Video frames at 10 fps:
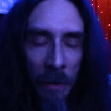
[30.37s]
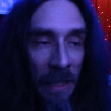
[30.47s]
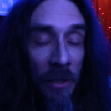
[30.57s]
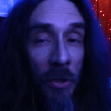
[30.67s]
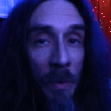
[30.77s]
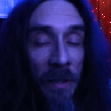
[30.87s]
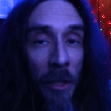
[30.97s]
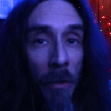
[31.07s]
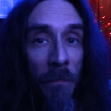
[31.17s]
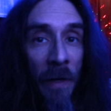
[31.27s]
That should be
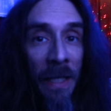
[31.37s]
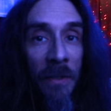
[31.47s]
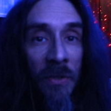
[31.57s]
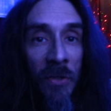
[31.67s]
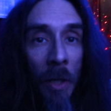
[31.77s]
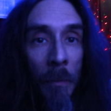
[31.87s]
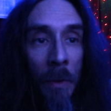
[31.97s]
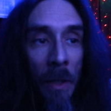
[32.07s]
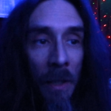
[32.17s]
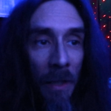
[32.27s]
terrifying to some.
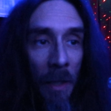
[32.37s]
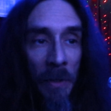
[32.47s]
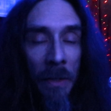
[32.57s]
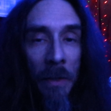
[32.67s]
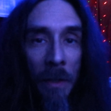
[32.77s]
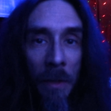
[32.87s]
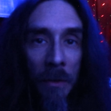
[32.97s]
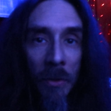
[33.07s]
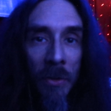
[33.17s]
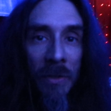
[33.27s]
I mean,
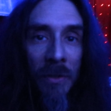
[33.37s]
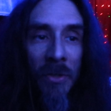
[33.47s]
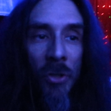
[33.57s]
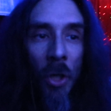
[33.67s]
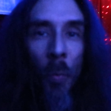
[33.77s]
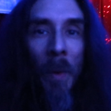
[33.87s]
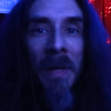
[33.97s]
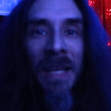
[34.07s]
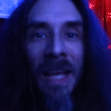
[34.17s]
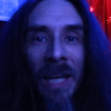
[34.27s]
there's young
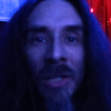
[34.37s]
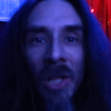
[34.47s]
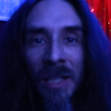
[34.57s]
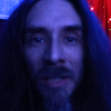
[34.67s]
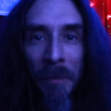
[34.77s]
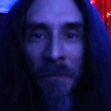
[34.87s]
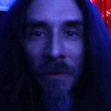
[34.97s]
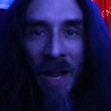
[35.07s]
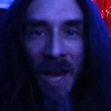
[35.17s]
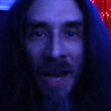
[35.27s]
women getting locked up
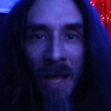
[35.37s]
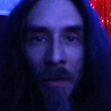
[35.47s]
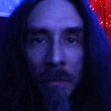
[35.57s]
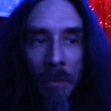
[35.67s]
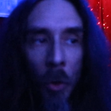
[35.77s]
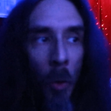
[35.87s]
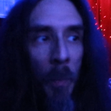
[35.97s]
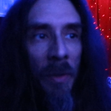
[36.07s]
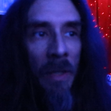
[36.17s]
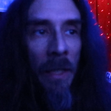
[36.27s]
for that now,
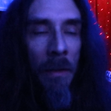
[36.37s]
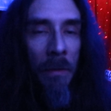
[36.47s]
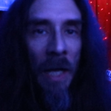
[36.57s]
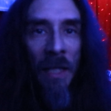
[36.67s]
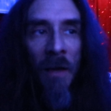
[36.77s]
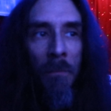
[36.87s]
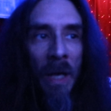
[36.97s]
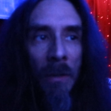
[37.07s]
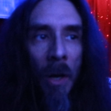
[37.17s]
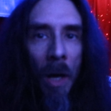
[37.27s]
openly. I love
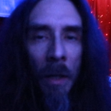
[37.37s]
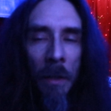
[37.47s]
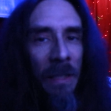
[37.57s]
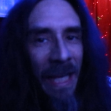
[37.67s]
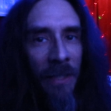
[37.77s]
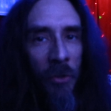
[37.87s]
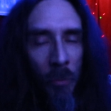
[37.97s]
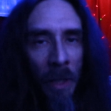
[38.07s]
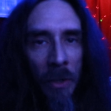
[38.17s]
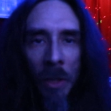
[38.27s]
my dog. Yeah,
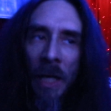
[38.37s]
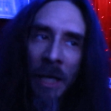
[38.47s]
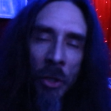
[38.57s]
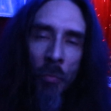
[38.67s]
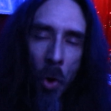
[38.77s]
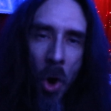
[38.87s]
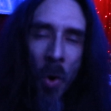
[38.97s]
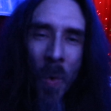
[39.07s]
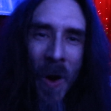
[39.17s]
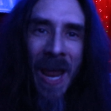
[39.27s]
too much. And then in the
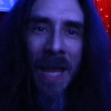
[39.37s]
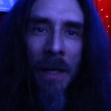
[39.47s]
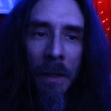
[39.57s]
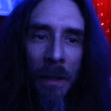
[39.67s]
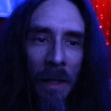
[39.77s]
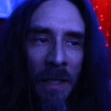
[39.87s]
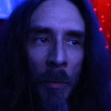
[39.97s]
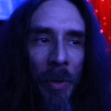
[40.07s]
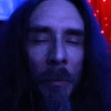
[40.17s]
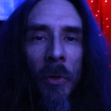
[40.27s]
wrong way, in
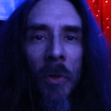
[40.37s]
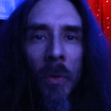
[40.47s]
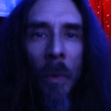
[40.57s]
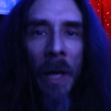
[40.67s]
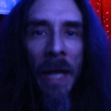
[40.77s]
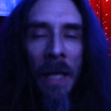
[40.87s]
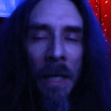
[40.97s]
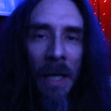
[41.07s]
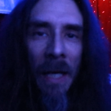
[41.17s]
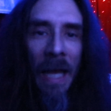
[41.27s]
the biblical way.
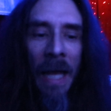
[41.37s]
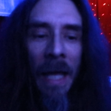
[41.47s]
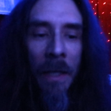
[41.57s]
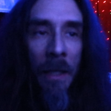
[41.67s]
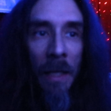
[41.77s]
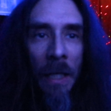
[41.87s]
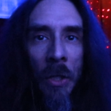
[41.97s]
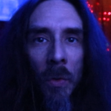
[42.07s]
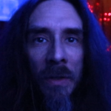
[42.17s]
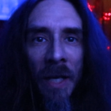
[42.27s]
And in
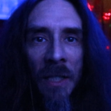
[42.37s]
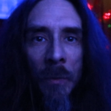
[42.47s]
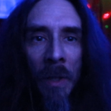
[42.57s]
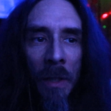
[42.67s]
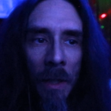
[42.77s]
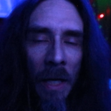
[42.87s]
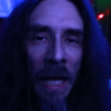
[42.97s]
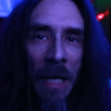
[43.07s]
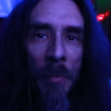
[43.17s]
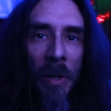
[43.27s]
the Old Testament,
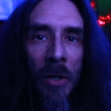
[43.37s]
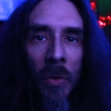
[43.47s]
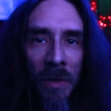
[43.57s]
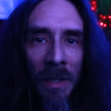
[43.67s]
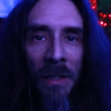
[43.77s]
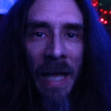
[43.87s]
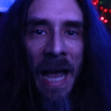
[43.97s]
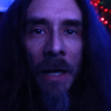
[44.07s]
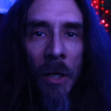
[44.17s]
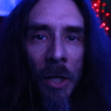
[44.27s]
anybody who did
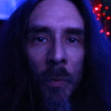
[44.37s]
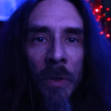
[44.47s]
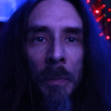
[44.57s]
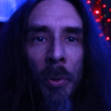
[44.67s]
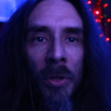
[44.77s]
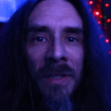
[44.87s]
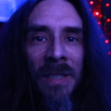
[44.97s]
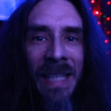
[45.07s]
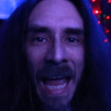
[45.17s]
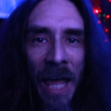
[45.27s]
that was put
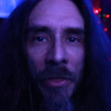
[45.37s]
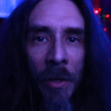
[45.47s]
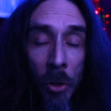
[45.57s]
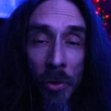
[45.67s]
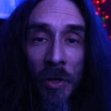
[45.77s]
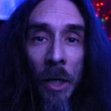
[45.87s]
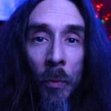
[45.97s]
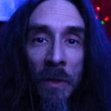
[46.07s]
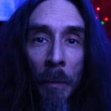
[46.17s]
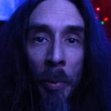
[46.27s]
to death. You thought
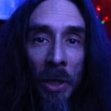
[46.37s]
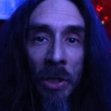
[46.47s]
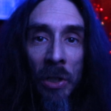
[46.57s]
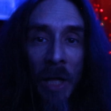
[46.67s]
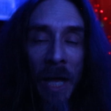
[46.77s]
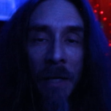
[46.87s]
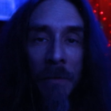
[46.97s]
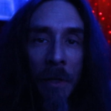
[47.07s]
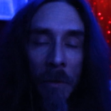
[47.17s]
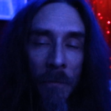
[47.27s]
it was a
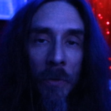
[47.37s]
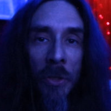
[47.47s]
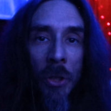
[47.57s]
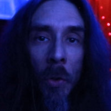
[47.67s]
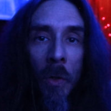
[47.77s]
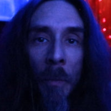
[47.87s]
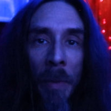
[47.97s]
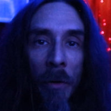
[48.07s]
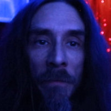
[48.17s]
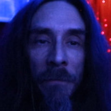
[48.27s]
punchline for a joke
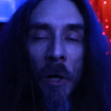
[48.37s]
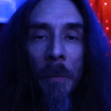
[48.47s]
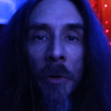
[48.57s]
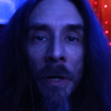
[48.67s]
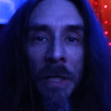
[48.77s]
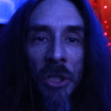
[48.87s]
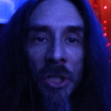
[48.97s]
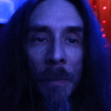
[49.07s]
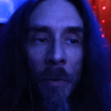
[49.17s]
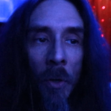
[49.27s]
about a farmer and a
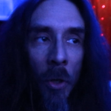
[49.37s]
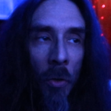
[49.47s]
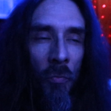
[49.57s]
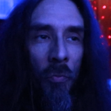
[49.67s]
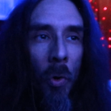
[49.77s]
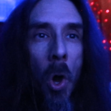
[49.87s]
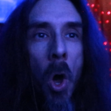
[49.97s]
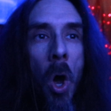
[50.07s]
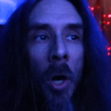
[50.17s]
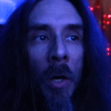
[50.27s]
sheep?
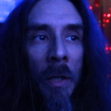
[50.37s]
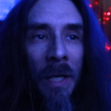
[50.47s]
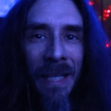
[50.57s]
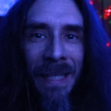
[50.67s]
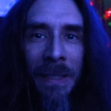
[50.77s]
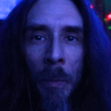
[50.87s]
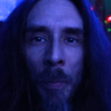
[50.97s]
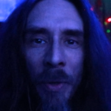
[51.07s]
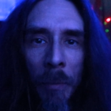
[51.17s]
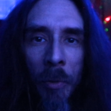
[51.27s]
Wrong. It's
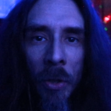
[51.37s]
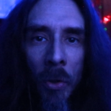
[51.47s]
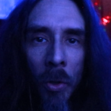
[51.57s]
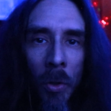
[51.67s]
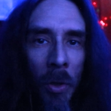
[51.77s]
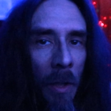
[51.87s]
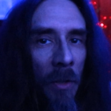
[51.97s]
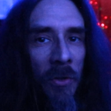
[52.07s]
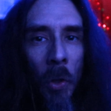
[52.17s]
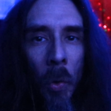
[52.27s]
biblical.
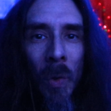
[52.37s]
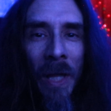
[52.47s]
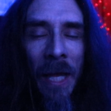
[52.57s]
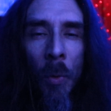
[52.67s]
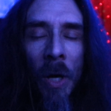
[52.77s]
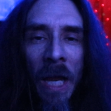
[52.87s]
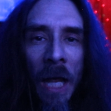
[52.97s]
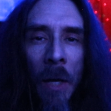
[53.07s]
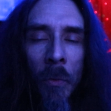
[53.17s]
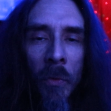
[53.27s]
Don't lay with
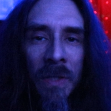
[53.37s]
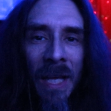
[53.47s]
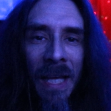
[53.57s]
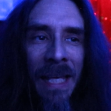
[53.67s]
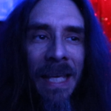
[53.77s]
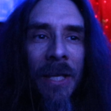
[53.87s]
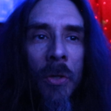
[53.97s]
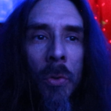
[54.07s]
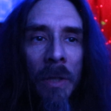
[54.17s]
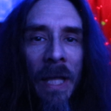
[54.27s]
animals. He
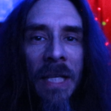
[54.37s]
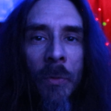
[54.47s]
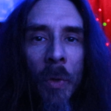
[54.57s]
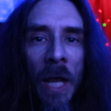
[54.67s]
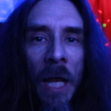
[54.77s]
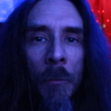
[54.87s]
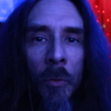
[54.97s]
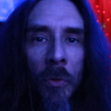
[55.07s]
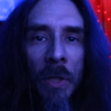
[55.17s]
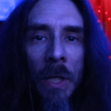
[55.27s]
who lays with
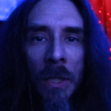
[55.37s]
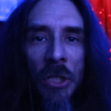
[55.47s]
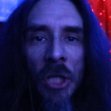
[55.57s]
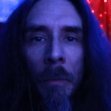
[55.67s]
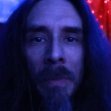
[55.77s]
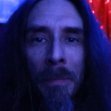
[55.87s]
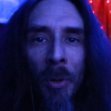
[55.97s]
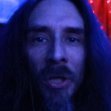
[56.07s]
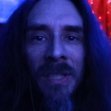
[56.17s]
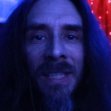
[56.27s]
animals shall be
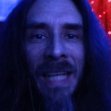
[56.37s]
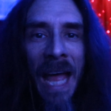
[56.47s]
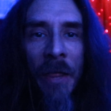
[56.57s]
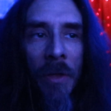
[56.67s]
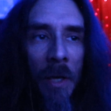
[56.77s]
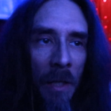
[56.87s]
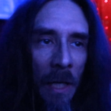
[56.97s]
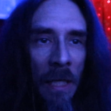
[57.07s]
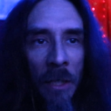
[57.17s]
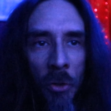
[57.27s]
put to death.
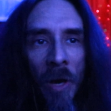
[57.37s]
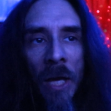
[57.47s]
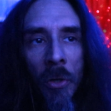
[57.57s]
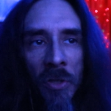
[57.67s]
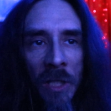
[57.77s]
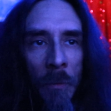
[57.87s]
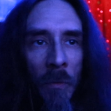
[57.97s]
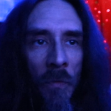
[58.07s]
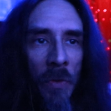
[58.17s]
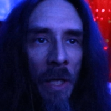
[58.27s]
And in the grander
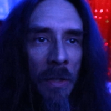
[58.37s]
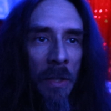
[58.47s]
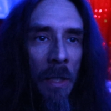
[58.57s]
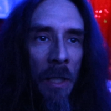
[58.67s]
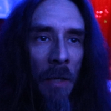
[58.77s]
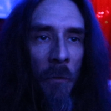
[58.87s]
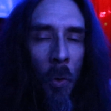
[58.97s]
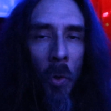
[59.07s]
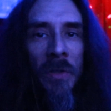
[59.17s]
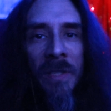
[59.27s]
scheme of things, if you
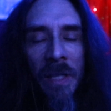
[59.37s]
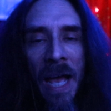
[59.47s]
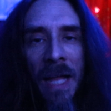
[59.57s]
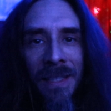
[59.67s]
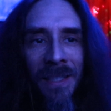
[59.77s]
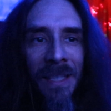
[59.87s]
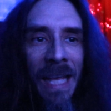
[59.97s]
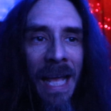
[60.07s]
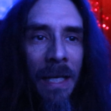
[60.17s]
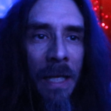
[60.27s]
hold to that until
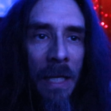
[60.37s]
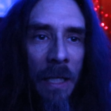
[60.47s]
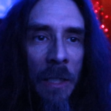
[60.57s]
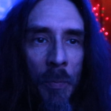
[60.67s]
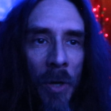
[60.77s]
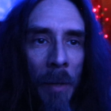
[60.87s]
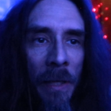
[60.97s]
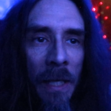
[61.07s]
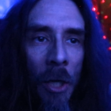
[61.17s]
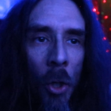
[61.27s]
the end, it's
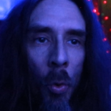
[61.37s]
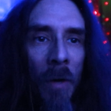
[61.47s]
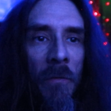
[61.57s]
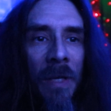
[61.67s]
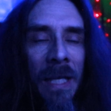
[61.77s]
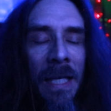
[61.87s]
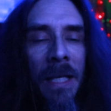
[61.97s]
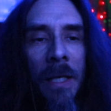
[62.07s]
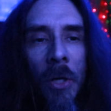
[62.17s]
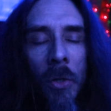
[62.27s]
probably whoever
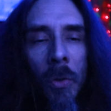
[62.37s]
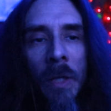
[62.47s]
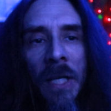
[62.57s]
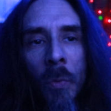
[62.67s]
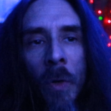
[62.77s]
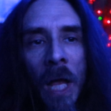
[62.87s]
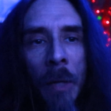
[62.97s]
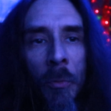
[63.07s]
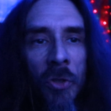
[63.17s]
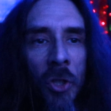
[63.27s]
he who lays with
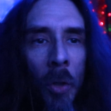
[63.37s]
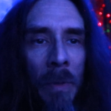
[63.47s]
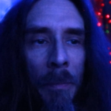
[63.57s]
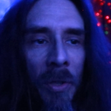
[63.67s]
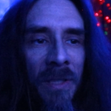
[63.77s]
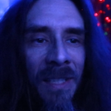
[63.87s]
animals shall be put